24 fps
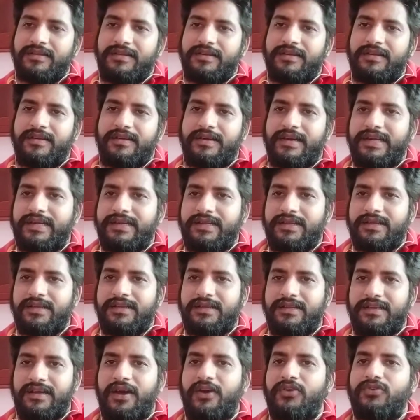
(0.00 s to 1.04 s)
Alright,
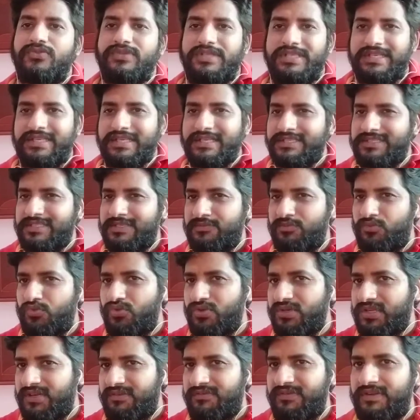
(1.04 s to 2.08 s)
how induction
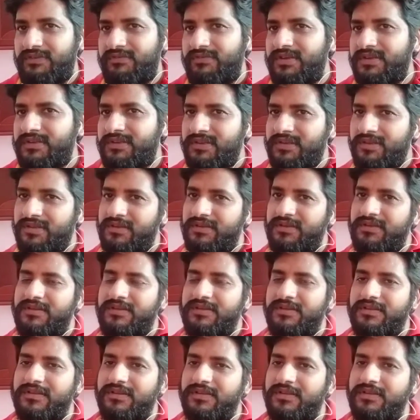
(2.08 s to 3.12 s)
motor will work,
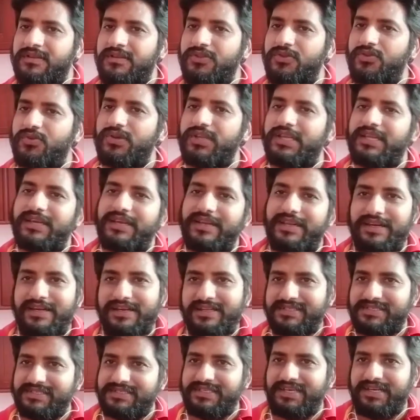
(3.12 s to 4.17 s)
you clearly
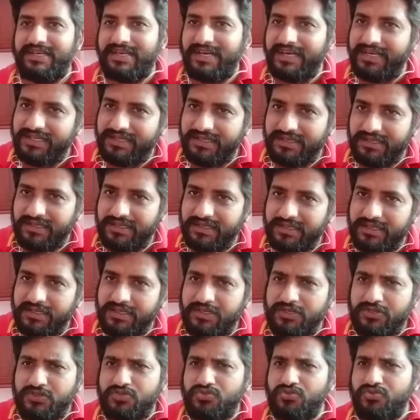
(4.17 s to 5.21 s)
understand, right?
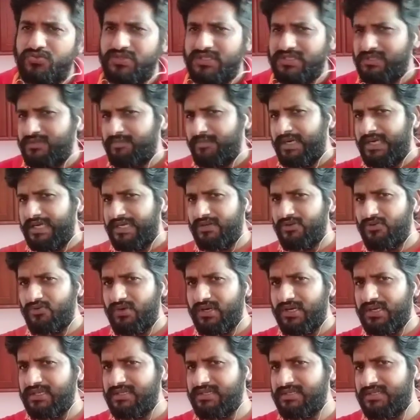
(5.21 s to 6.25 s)
So just better to
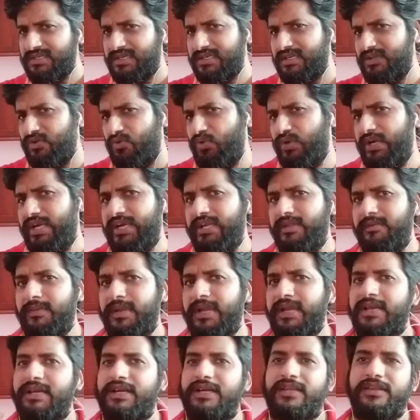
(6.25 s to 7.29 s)
understand the rotating
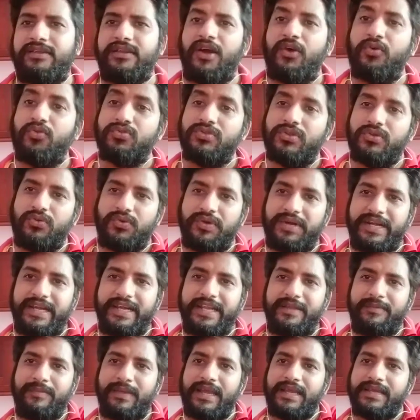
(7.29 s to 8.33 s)
magnetic, how the
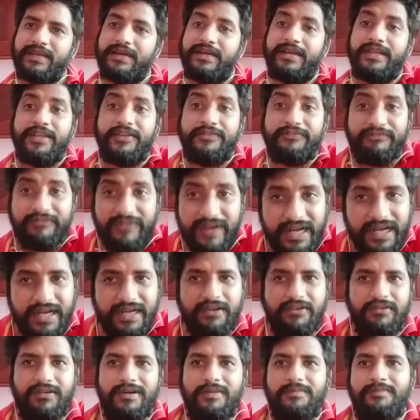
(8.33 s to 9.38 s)
rotating magnetic field
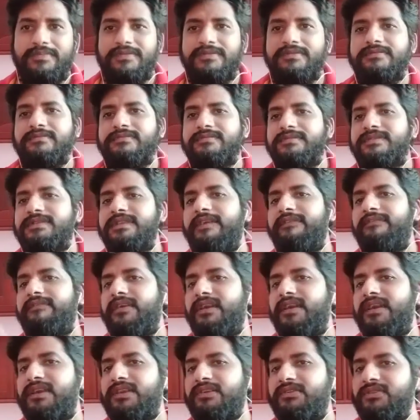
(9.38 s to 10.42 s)
develop.
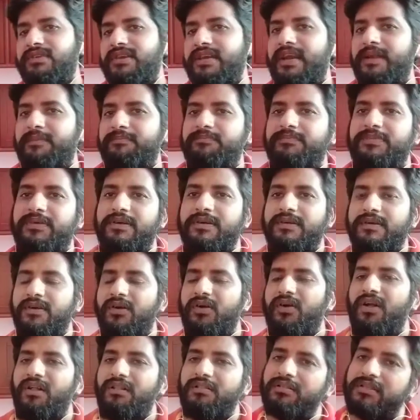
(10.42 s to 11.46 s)
Definitely will grab
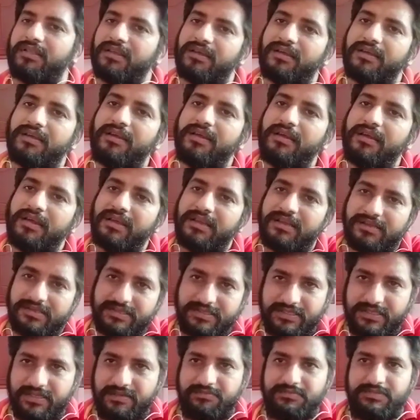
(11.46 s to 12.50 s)
all the
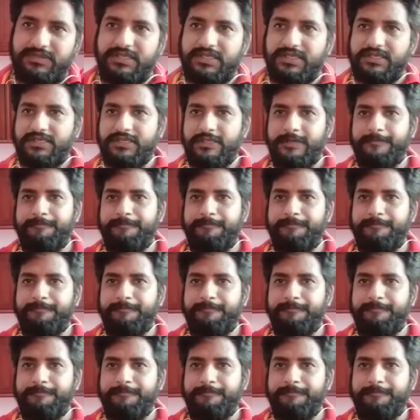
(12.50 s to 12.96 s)
subject.